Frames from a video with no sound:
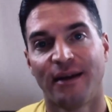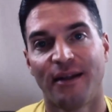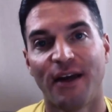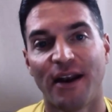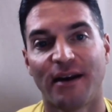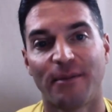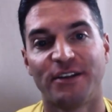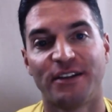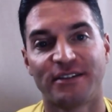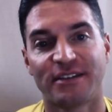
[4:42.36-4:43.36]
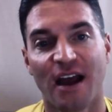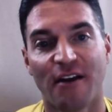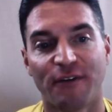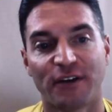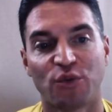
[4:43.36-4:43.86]
then comes in the side
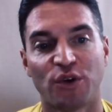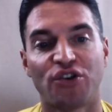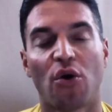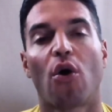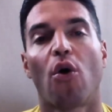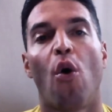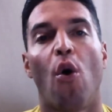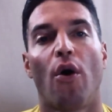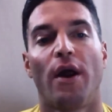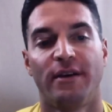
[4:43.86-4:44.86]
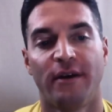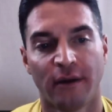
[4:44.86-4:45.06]
effects, which are horrid.